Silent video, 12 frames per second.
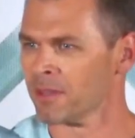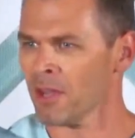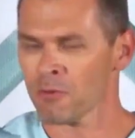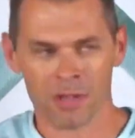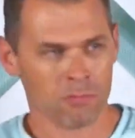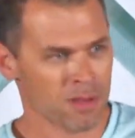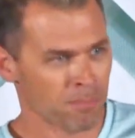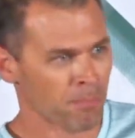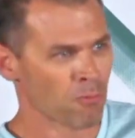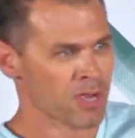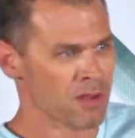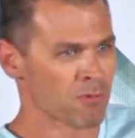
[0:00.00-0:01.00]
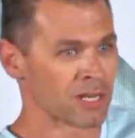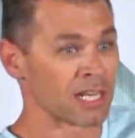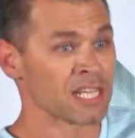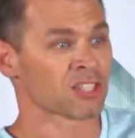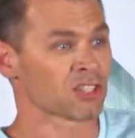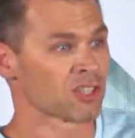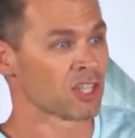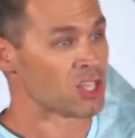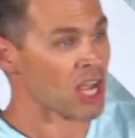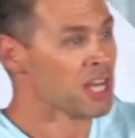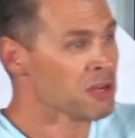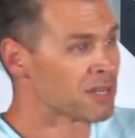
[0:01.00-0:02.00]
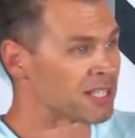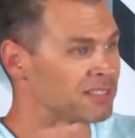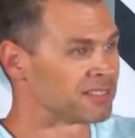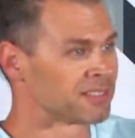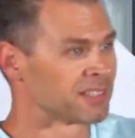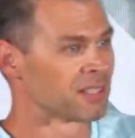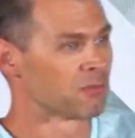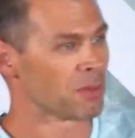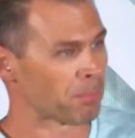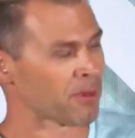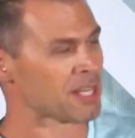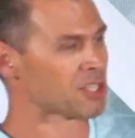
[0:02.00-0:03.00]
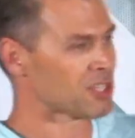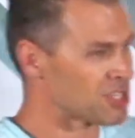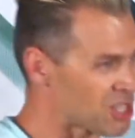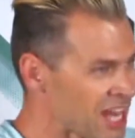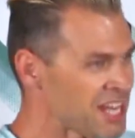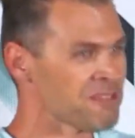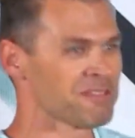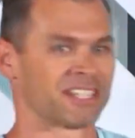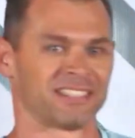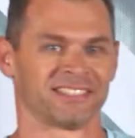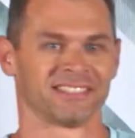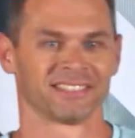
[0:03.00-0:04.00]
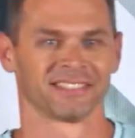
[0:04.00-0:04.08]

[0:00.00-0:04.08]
No, we, we, we release the genuine. We preach the genuine.